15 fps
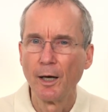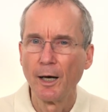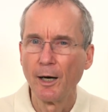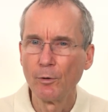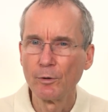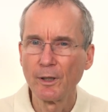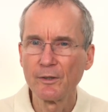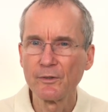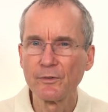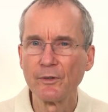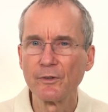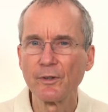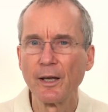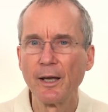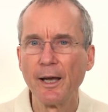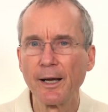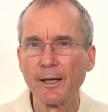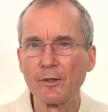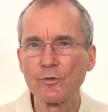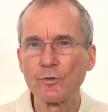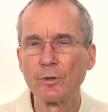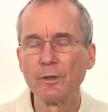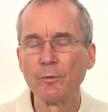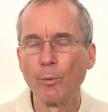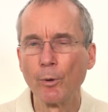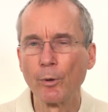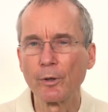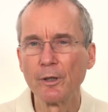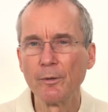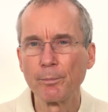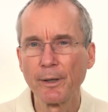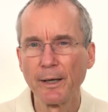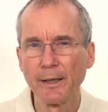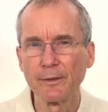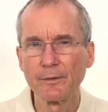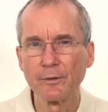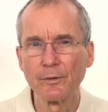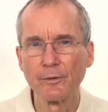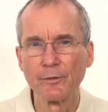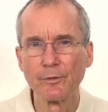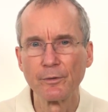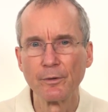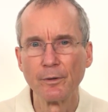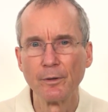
how does this actually work in practice?